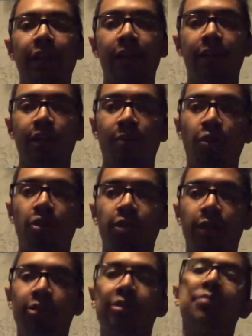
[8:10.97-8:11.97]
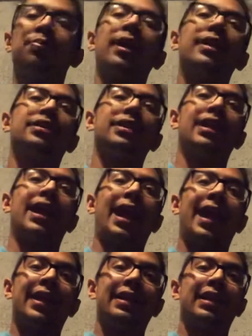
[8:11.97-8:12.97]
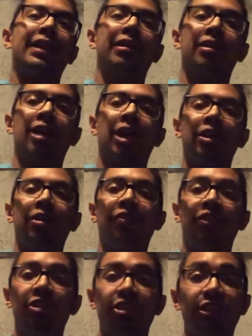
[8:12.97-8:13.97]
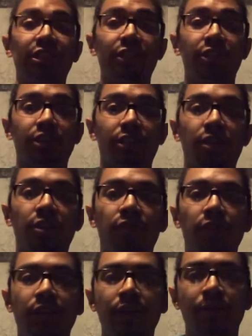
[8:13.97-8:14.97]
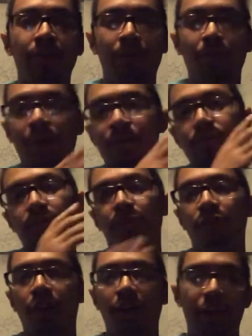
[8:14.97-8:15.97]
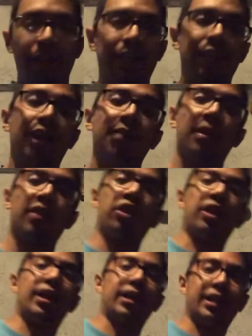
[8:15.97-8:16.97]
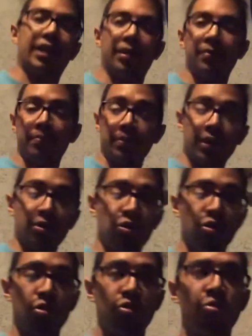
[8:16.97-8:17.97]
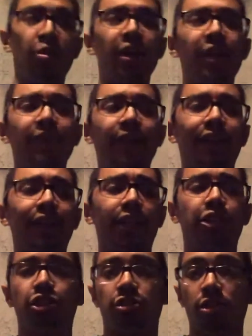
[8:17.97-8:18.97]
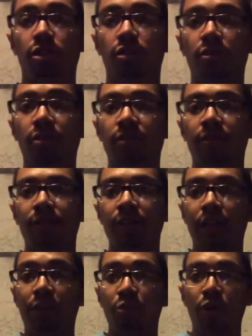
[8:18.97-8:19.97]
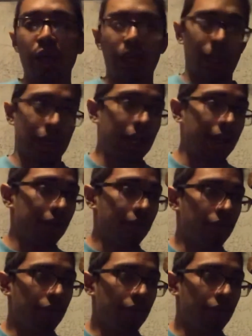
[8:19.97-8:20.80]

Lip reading: they were basically ending the other versions of themselves when Rick was falling. And that got me thinking, what if that's like true? Like what if